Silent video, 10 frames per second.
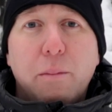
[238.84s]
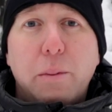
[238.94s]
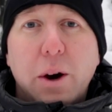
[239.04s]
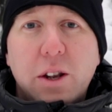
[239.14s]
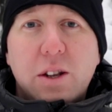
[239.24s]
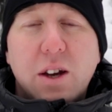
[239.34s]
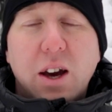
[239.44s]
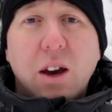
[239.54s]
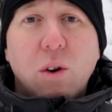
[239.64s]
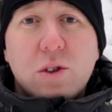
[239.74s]
but
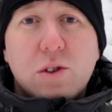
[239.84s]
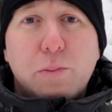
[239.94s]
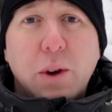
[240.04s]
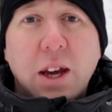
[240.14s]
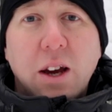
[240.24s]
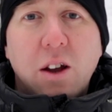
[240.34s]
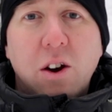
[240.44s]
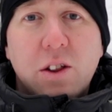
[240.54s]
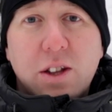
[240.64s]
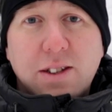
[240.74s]
I also bring
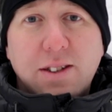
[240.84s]
along this